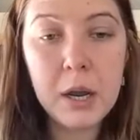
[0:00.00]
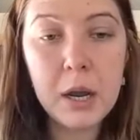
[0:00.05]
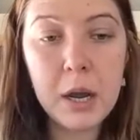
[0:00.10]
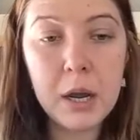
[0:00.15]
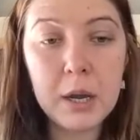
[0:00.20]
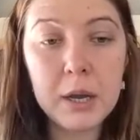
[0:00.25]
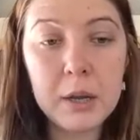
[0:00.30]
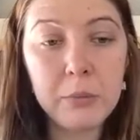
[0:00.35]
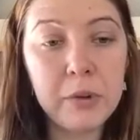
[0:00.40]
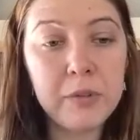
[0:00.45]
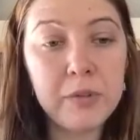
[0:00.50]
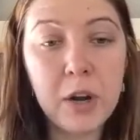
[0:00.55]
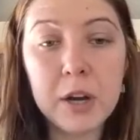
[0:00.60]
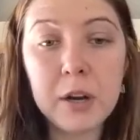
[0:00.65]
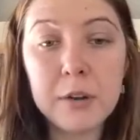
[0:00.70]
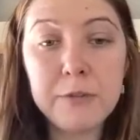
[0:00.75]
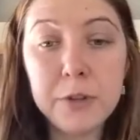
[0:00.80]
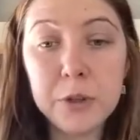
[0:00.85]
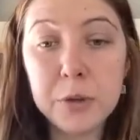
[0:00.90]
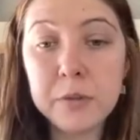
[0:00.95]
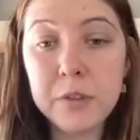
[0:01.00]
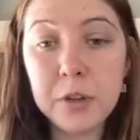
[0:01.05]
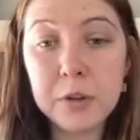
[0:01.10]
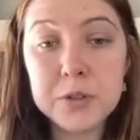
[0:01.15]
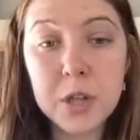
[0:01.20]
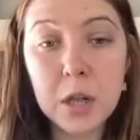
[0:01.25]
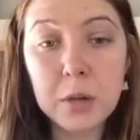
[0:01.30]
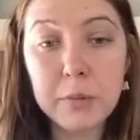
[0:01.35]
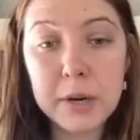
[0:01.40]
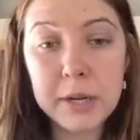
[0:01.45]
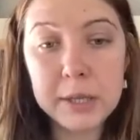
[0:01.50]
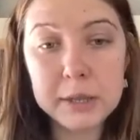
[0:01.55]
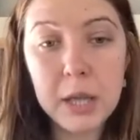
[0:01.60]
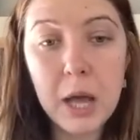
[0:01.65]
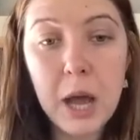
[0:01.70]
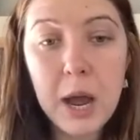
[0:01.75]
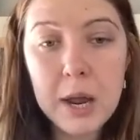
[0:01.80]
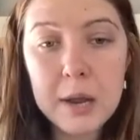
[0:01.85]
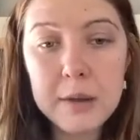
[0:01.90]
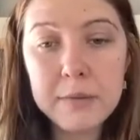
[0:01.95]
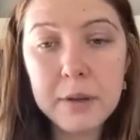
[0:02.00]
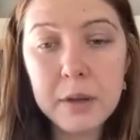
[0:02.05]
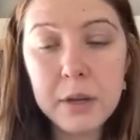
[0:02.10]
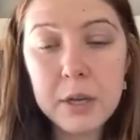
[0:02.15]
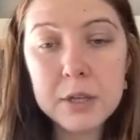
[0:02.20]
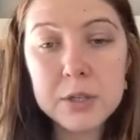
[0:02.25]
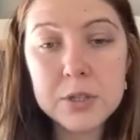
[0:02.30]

And we've got a few of those already live.